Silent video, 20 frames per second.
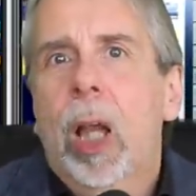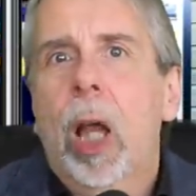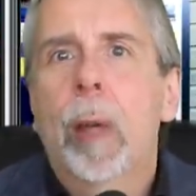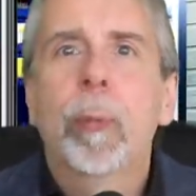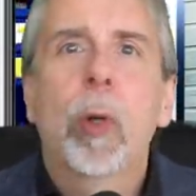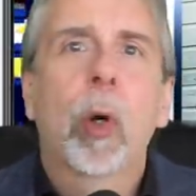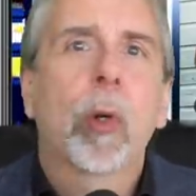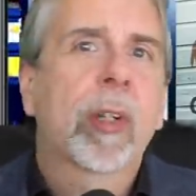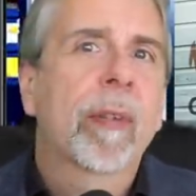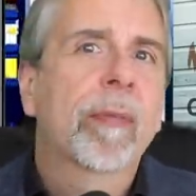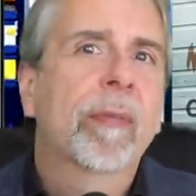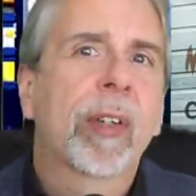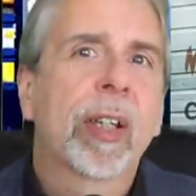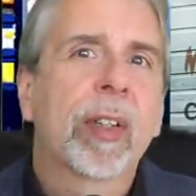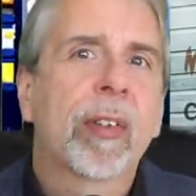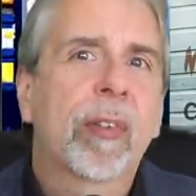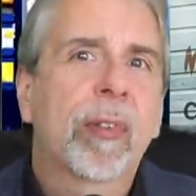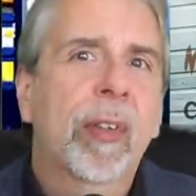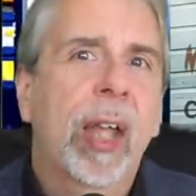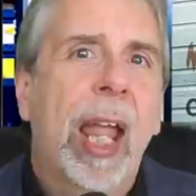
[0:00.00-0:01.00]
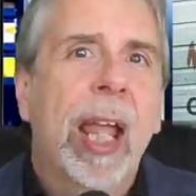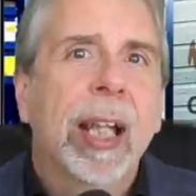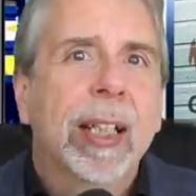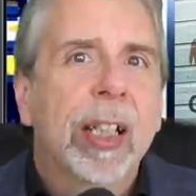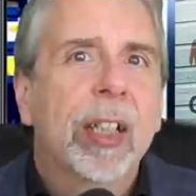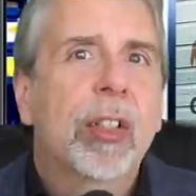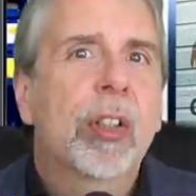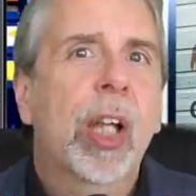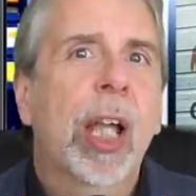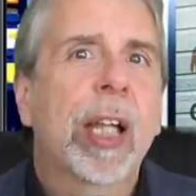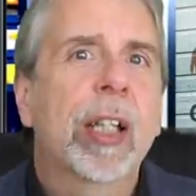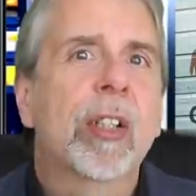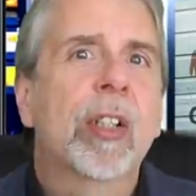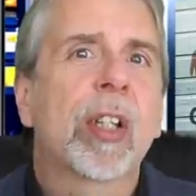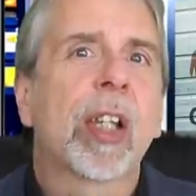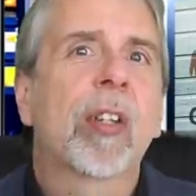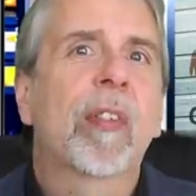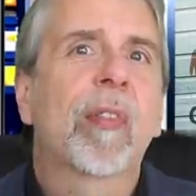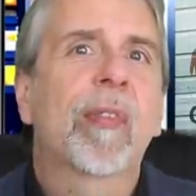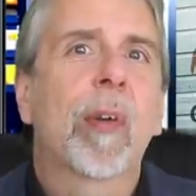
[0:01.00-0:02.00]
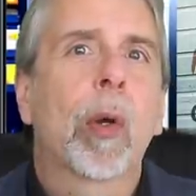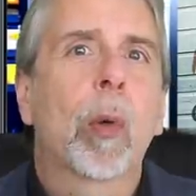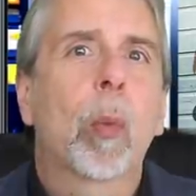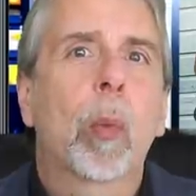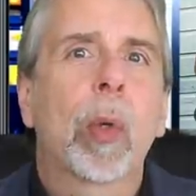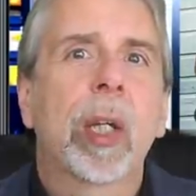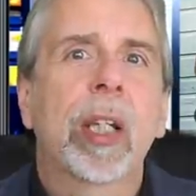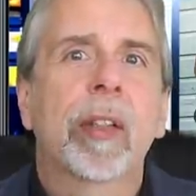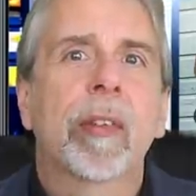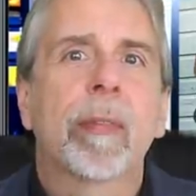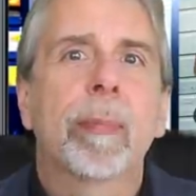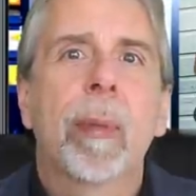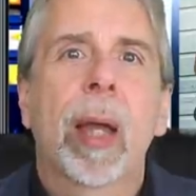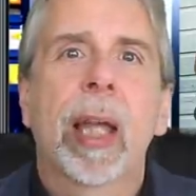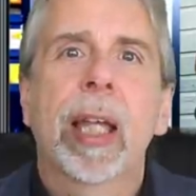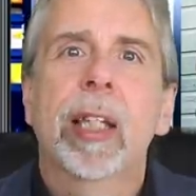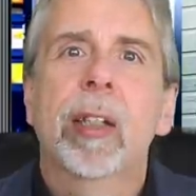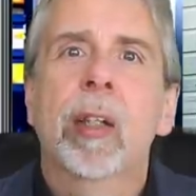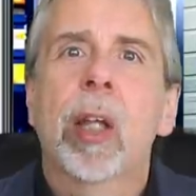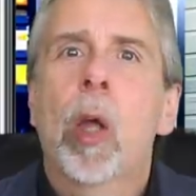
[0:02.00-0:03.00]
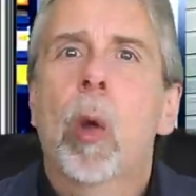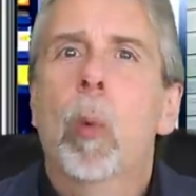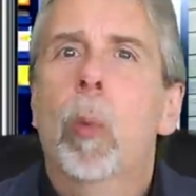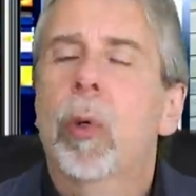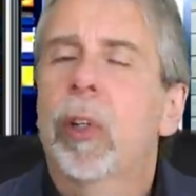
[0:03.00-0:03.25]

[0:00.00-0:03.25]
I'm not convinced that any changes that we'd have made